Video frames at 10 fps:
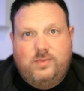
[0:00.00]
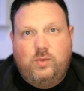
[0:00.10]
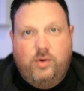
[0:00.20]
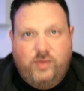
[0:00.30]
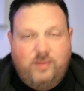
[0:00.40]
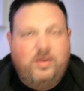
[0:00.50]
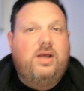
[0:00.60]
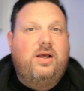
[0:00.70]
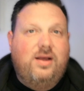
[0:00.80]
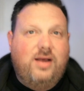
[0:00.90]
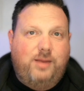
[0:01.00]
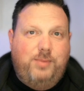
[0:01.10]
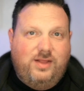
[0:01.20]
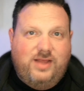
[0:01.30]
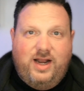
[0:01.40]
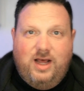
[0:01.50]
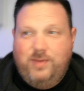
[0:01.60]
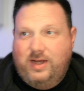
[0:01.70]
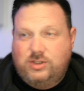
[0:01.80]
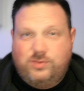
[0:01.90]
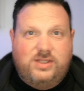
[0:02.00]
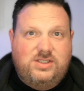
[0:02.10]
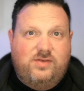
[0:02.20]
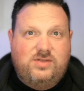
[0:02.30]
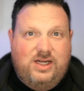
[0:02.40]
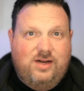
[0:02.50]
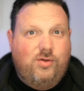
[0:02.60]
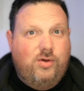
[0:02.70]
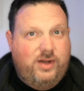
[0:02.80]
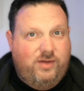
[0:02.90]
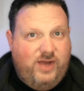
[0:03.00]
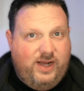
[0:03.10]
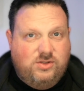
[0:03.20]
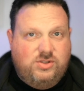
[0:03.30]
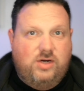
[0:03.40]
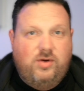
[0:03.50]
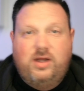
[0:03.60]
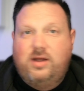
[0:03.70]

Worth it. I'd pick that up. I just read 17 a little in advance. So